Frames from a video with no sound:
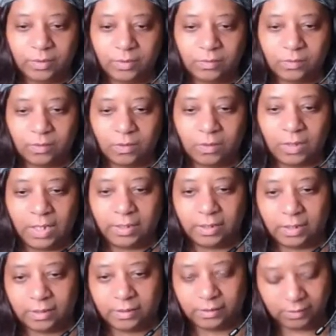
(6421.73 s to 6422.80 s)
So
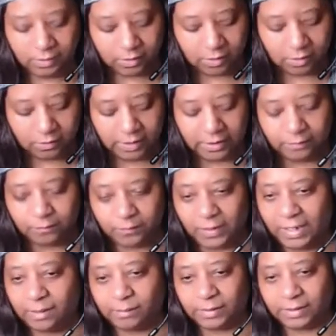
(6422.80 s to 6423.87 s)
I, you know, and
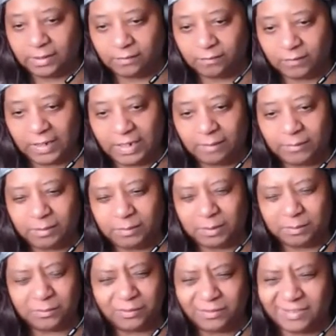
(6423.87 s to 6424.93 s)
family
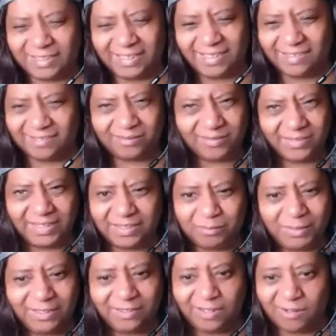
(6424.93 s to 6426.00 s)
members, shout. It'd
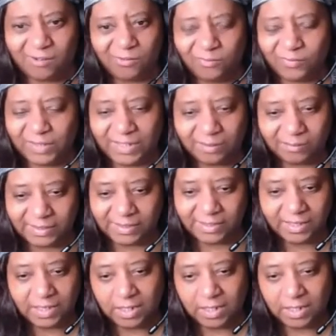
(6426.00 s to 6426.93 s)
be your own family.